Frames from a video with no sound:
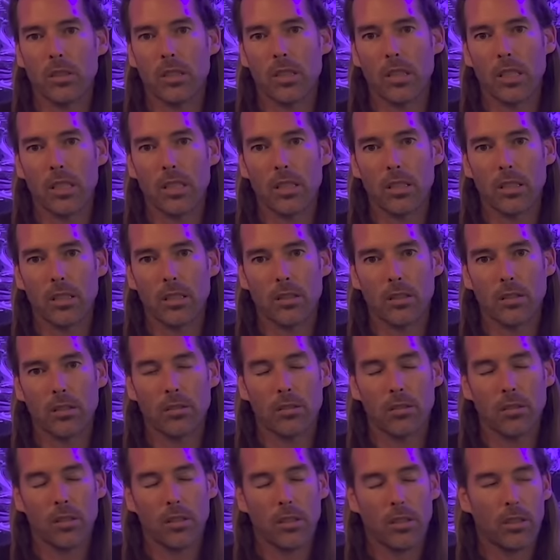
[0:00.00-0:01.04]
like
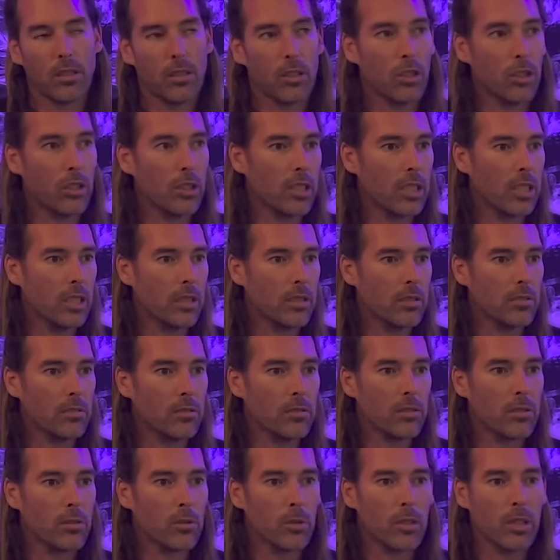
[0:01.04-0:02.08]
hurricanes,
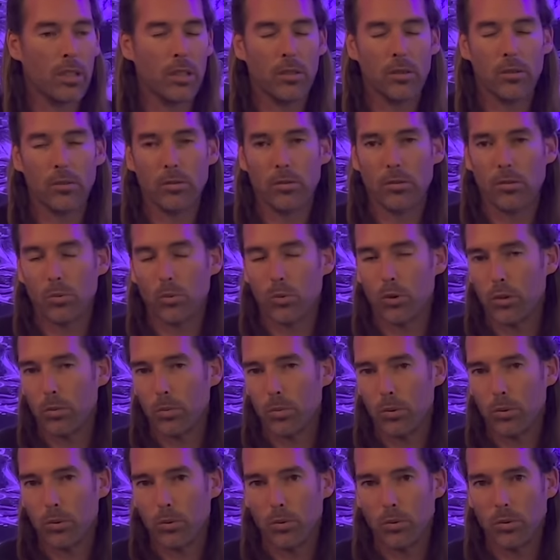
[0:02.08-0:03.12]
tornadoes,
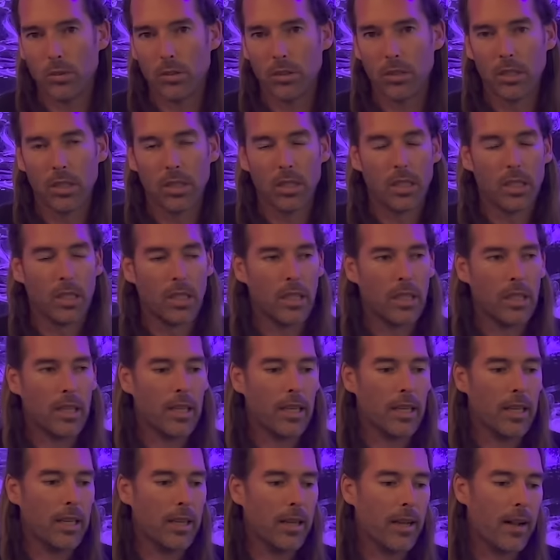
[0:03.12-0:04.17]
whirlpools.
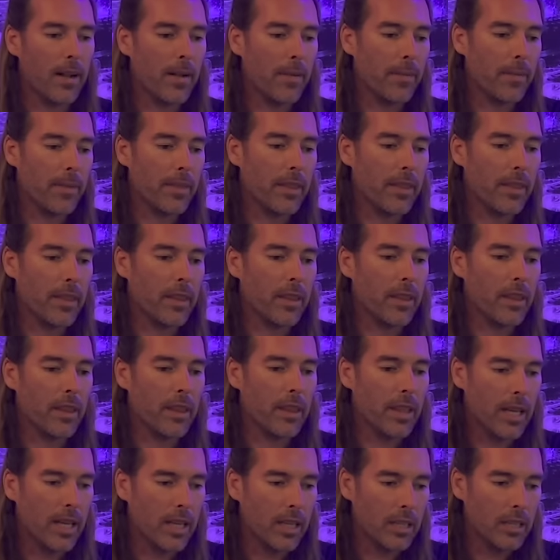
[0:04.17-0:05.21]
Um,
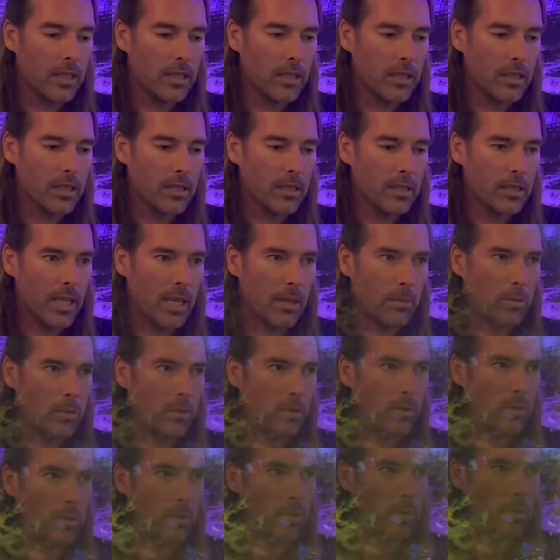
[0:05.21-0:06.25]
that is
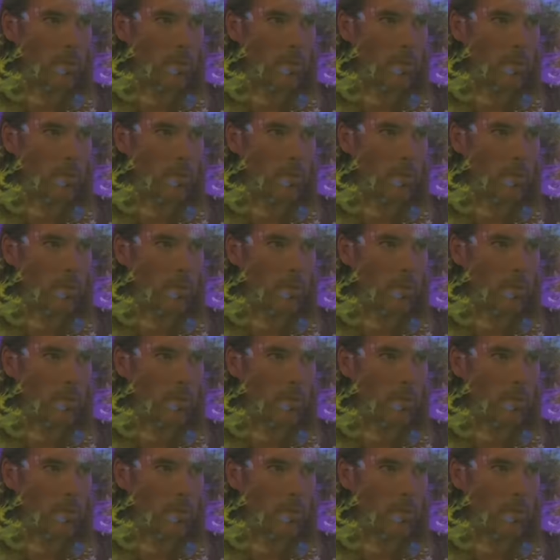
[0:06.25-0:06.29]
absolutely